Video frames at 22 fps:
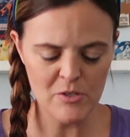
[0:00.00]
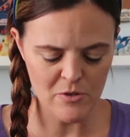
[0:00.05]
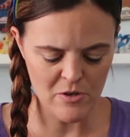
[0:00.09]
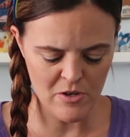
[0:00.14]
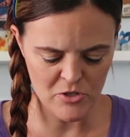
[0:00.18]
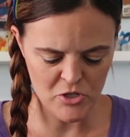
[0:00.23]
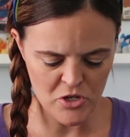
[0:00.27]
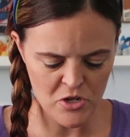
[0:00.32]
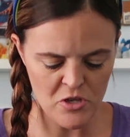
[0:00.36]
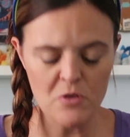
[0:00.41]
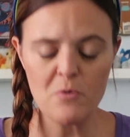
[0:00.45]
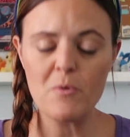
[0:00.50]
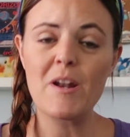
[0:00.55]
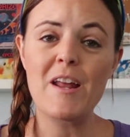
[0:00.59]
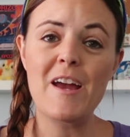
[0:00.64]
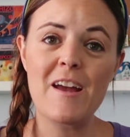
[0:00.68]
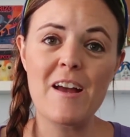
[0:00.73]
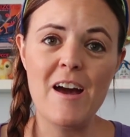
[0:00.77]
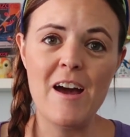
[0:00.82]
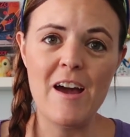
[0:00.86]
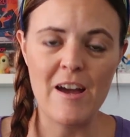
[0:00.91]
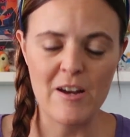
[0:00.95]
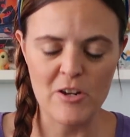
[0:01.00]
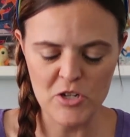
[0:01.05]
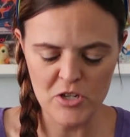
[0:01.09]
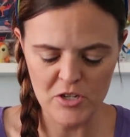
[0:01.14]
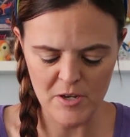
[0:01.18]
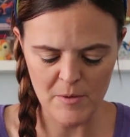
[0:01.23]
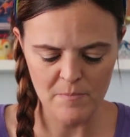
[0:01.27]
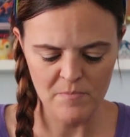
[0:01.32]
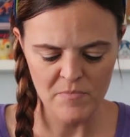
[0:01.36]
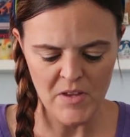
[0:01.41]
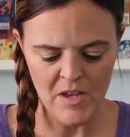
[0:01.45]
so I'll show you the one I got
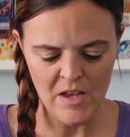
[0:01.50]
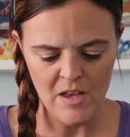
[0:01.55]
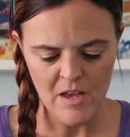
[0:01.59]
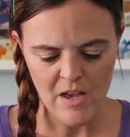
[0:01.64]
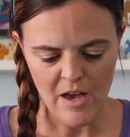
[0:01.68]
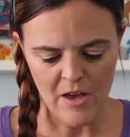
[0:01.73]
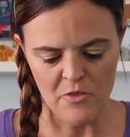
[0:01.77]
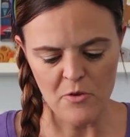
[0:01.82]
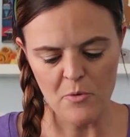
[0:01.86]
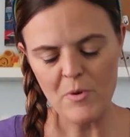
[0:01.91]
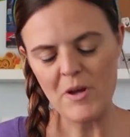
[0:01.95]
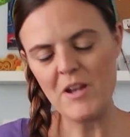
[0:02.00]
actually. And the